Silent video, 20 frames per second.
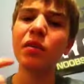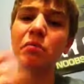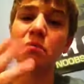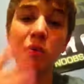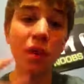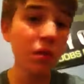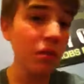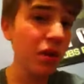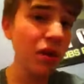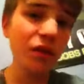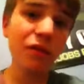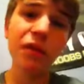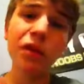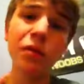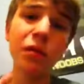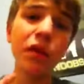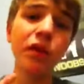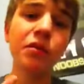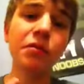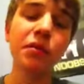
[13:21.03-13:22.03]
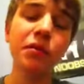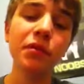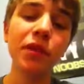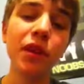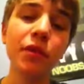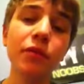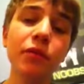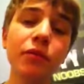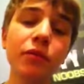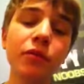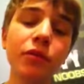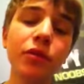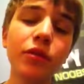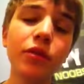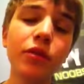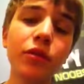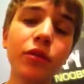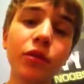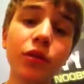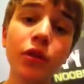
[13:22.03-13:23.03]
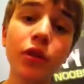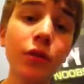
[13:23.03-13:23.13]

maybe even a marksman's rifle, or